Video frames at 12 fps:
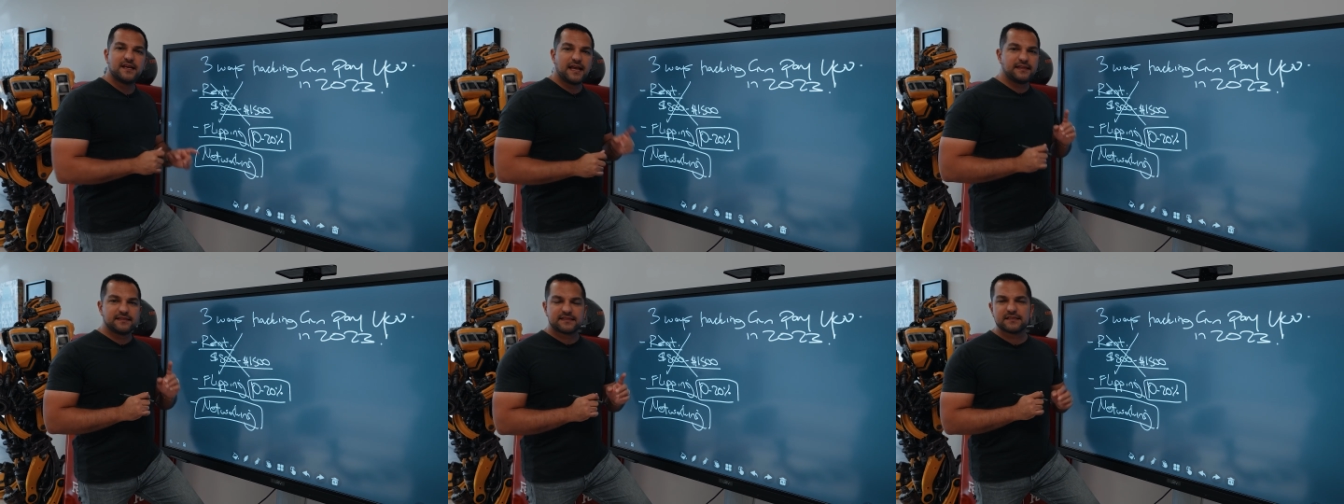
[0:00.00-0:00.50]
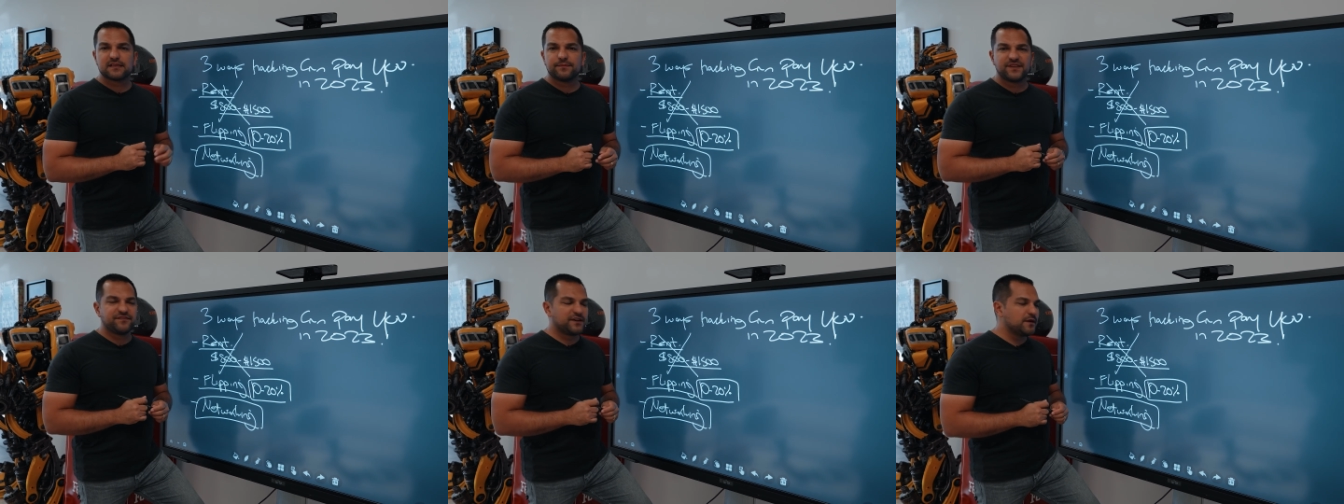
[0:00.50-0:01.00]
And this is
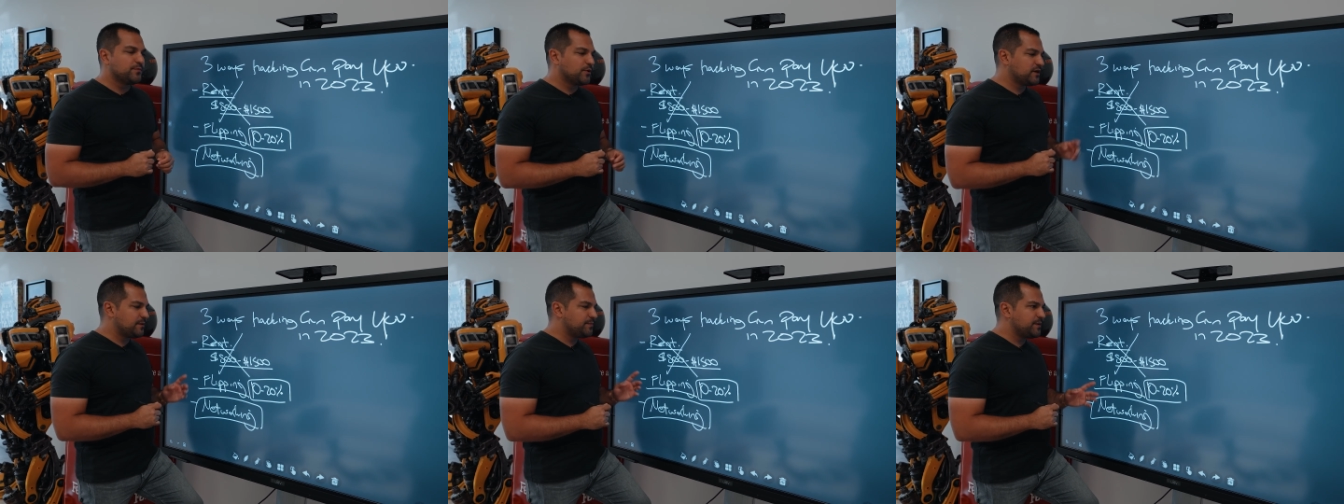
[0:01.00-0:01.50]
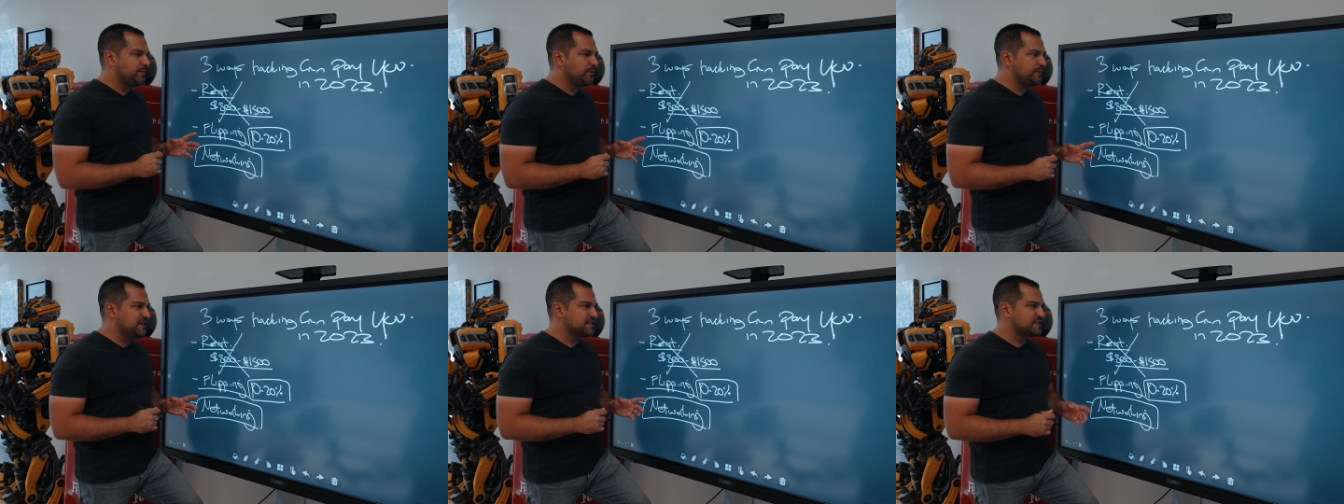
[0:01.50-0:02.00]
something very important that people
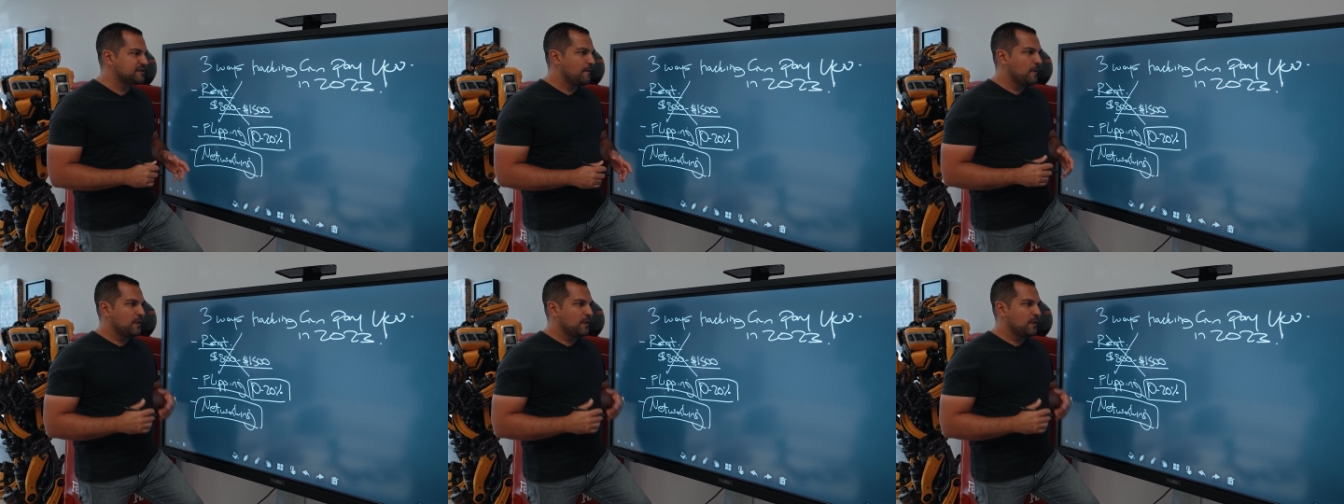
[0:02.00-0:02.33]
miss.